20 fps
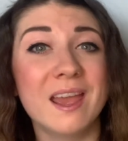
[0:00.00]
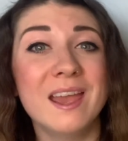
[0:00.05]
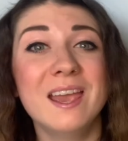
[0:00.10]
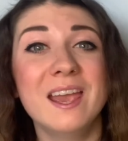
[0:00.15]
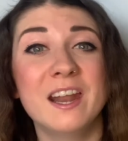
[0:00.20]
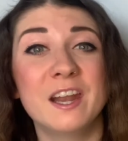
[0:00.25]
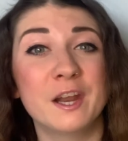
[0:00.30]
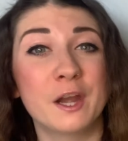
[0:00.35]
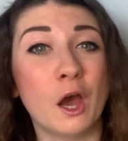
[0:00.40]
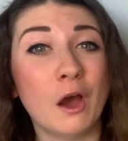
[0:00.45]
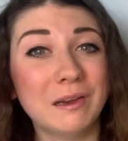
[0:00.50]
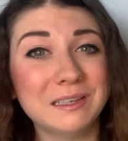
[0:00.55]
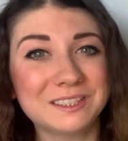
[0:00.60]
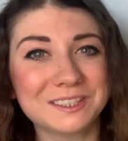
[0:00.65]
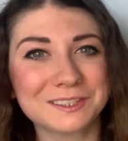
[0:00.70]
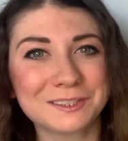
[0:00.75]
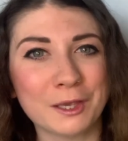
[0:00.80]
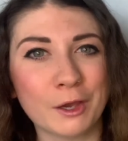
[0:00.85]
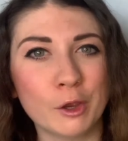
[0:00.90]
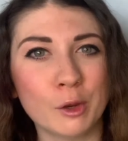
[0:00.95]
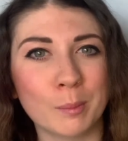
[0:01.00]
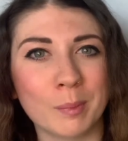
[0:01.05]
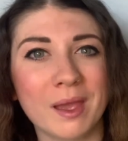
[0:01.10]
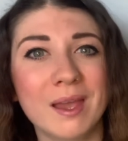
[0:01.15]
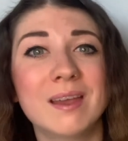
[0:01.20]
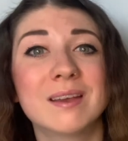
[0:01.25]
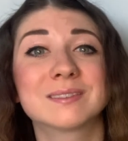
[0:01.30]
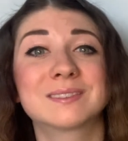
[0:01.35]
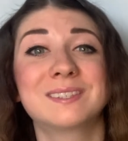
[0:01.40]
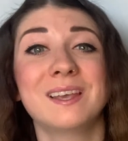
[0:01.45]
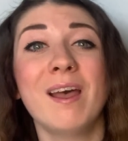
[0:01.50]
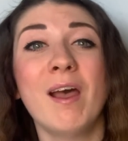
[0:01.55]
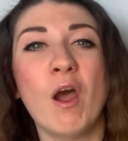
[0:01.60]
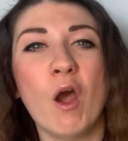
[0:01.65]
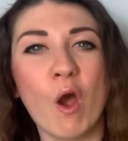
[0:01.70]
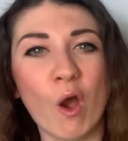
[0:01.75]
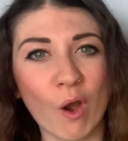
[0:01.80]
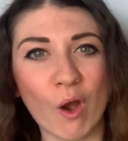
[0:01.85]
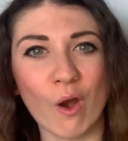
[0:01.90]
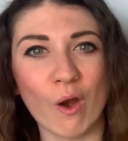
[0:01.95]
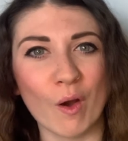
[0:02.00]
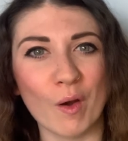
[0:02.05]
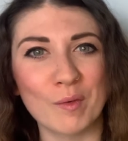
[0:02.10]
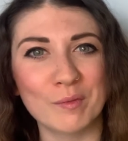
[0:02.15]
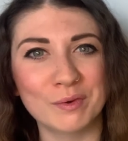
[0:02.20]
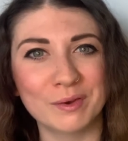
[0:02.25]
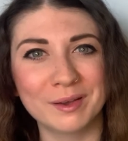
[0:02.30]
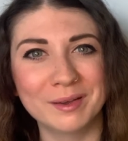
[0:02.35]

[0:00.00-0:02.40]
in an isotope to halve.